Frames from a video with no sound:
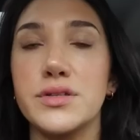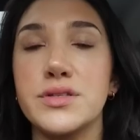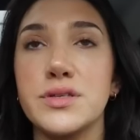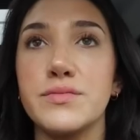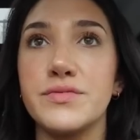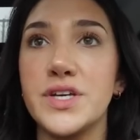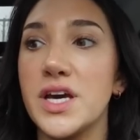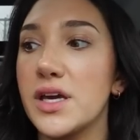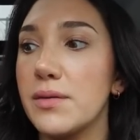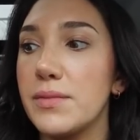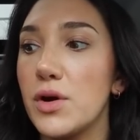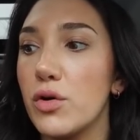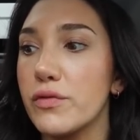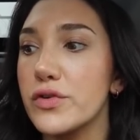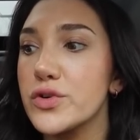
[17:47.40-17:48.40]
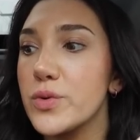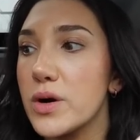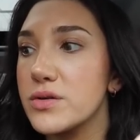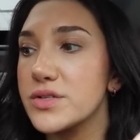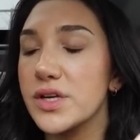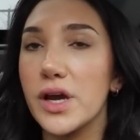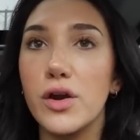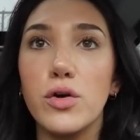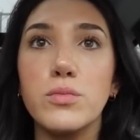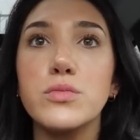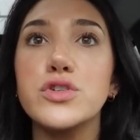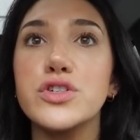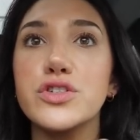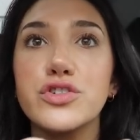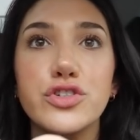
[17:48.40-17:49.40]
It's taking me over 2 hours to get home,
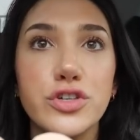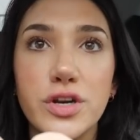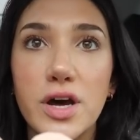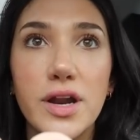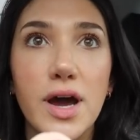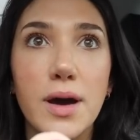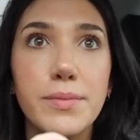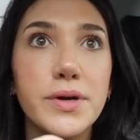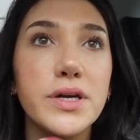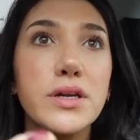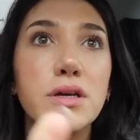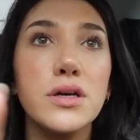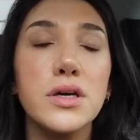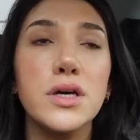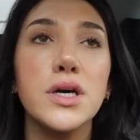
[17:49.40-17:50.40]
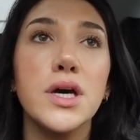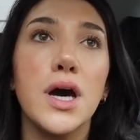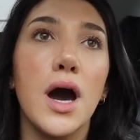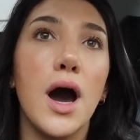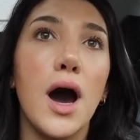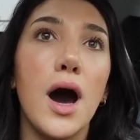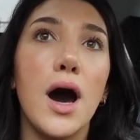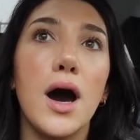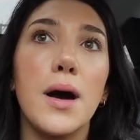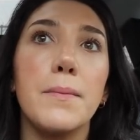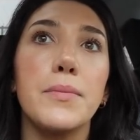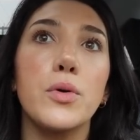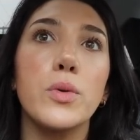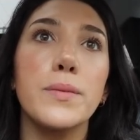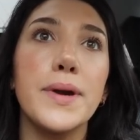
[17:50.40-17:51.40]
which should not happen.
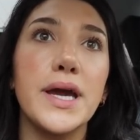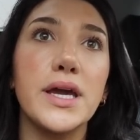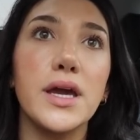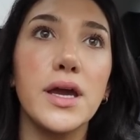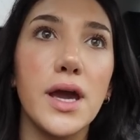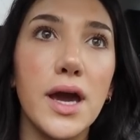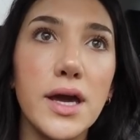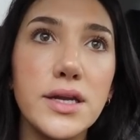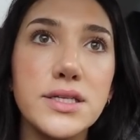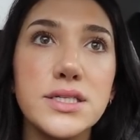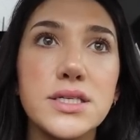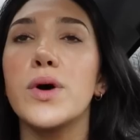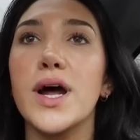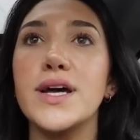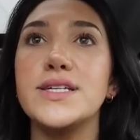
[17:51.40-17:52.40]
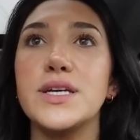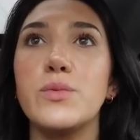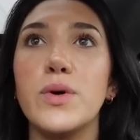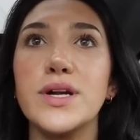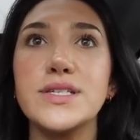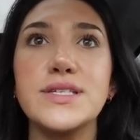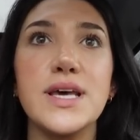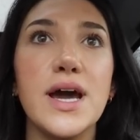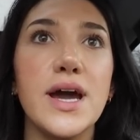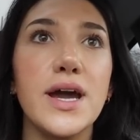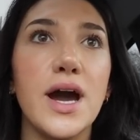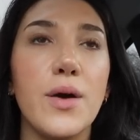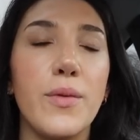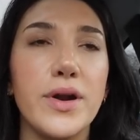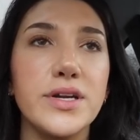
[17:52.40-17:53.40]
But we're making it. What I did want to
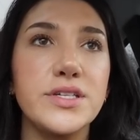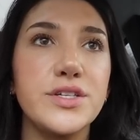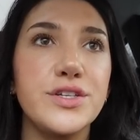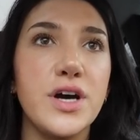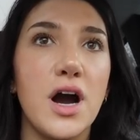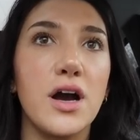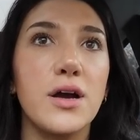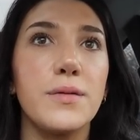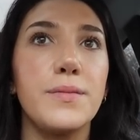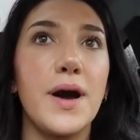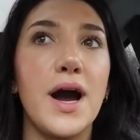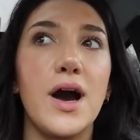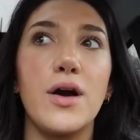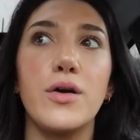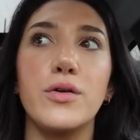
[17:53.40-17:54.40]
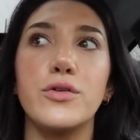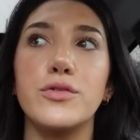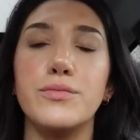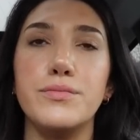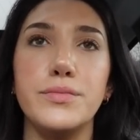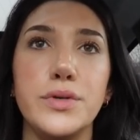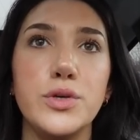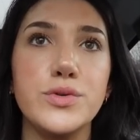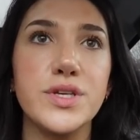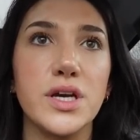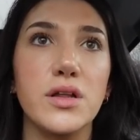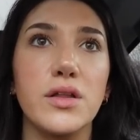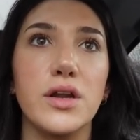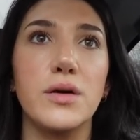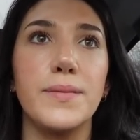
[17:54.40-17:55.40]
say, I wanted to talk about
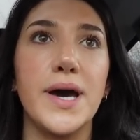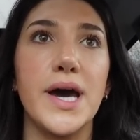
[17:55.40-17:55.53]
music a little